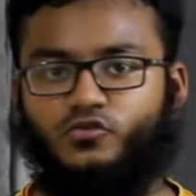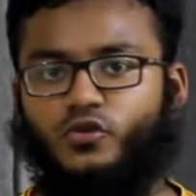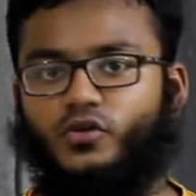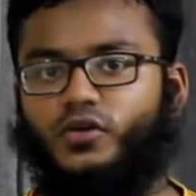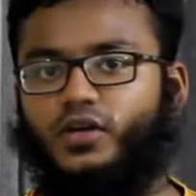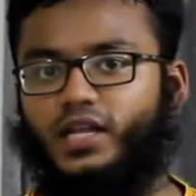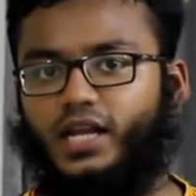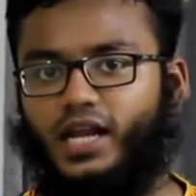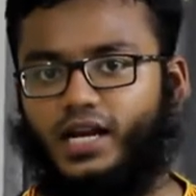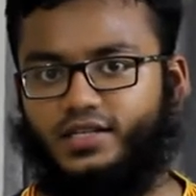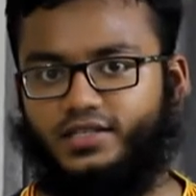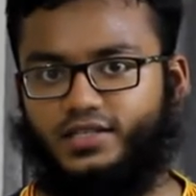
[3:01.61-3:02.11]
so you
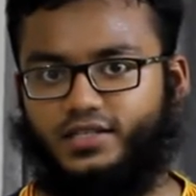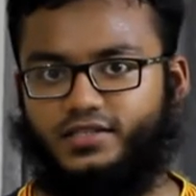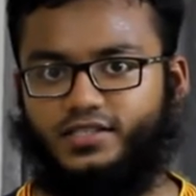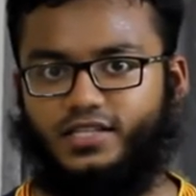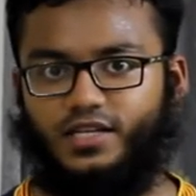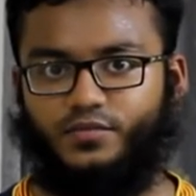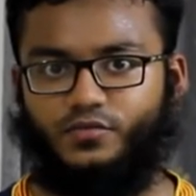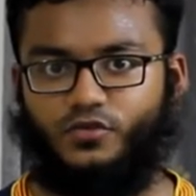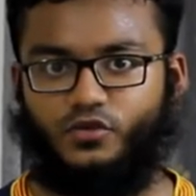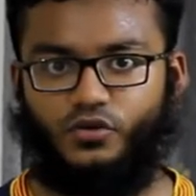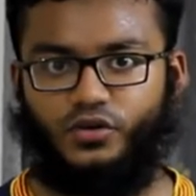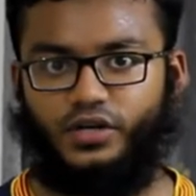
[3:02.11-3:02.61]
can adjust
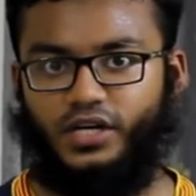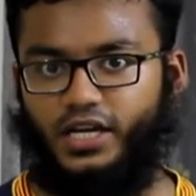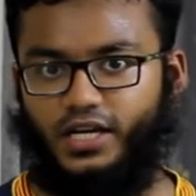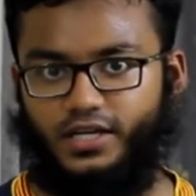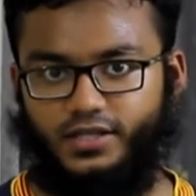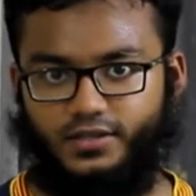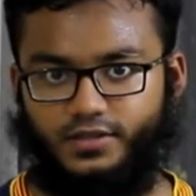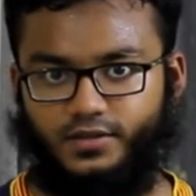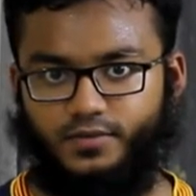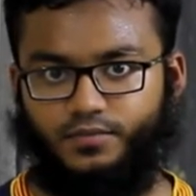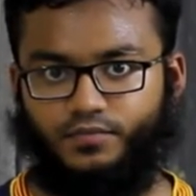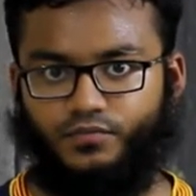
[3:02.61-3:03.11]
them to your
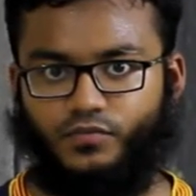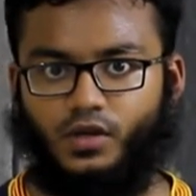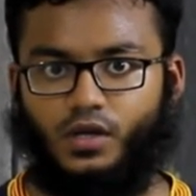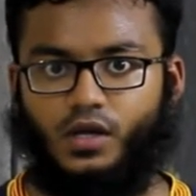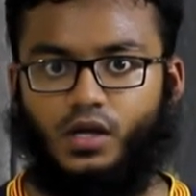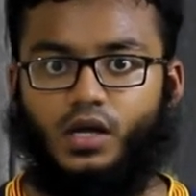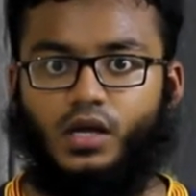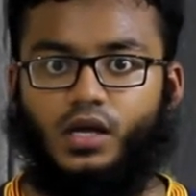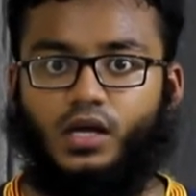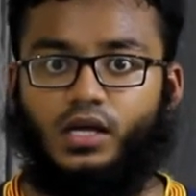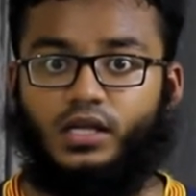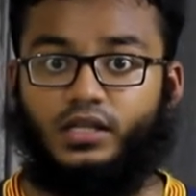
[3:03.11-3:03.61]
needs.
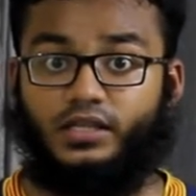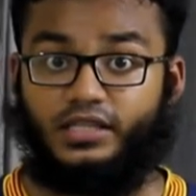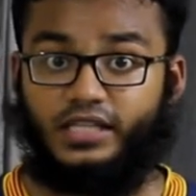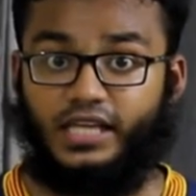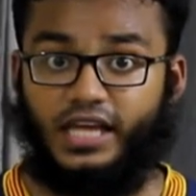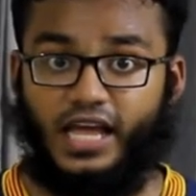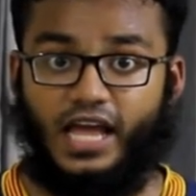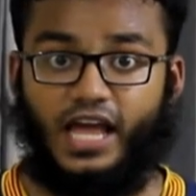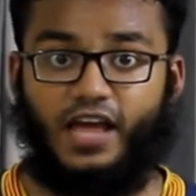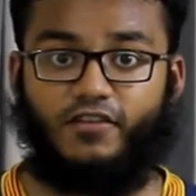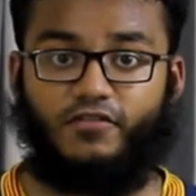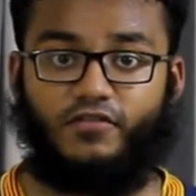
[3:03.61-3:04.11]

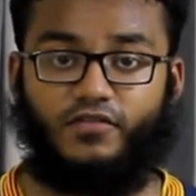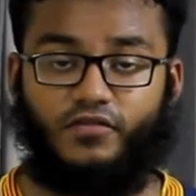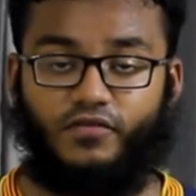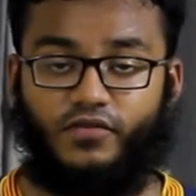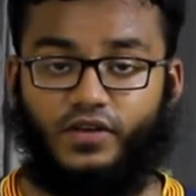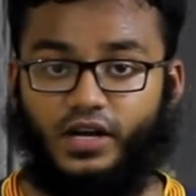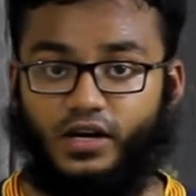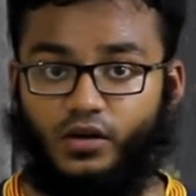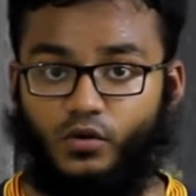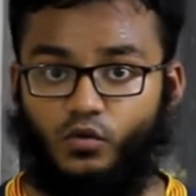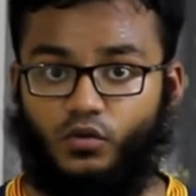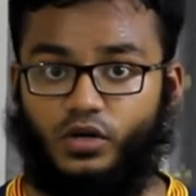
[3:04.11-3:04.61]
They have a
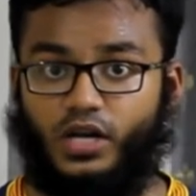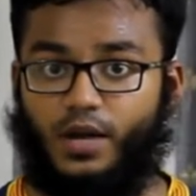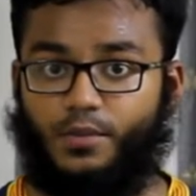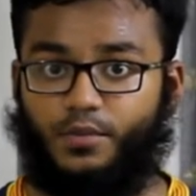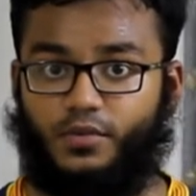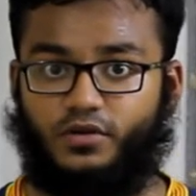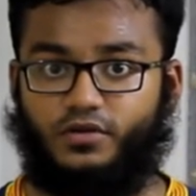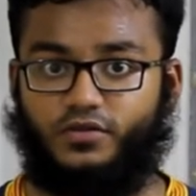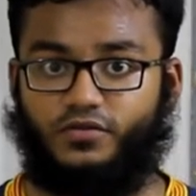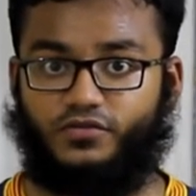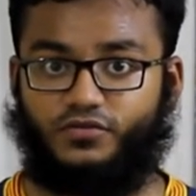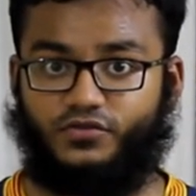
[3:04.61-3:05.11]
very good
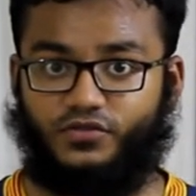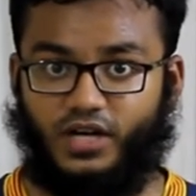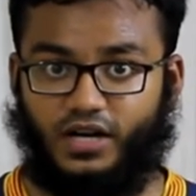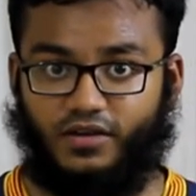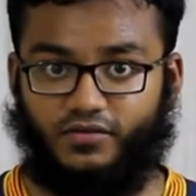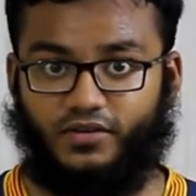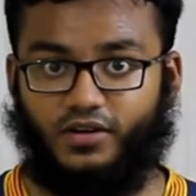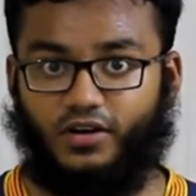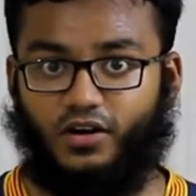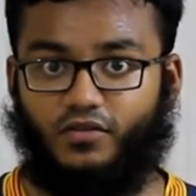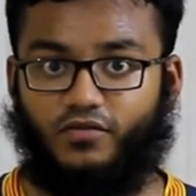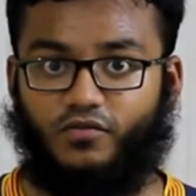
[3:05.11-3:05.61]
amount of
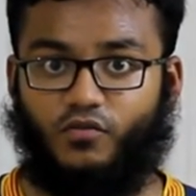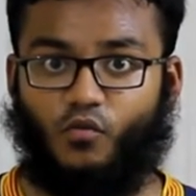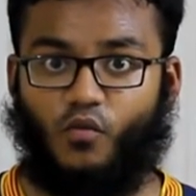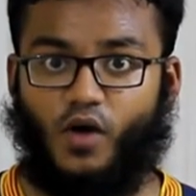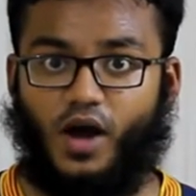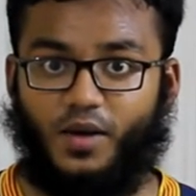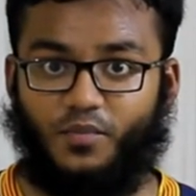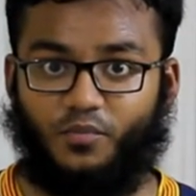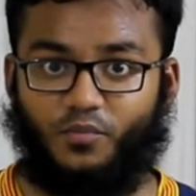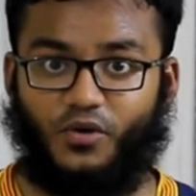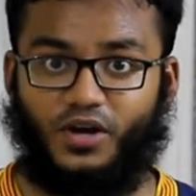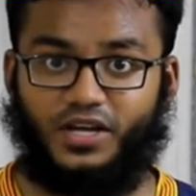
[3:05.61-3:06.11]
travel of
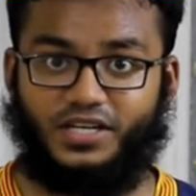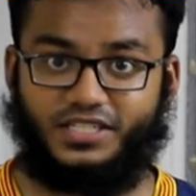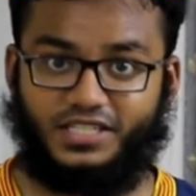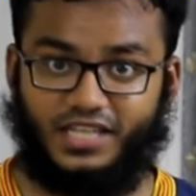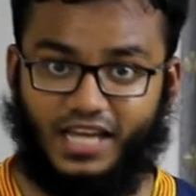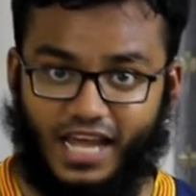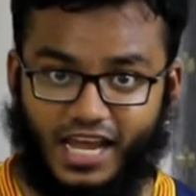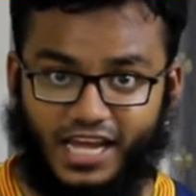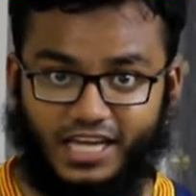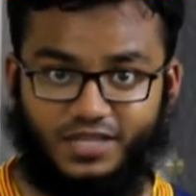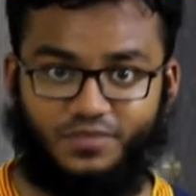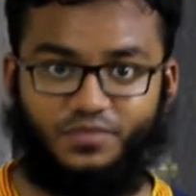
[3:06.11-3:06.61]

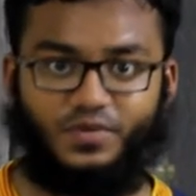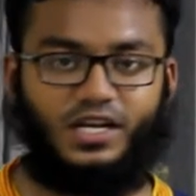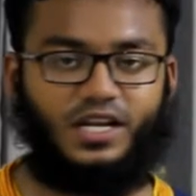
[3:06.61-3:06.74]
1.8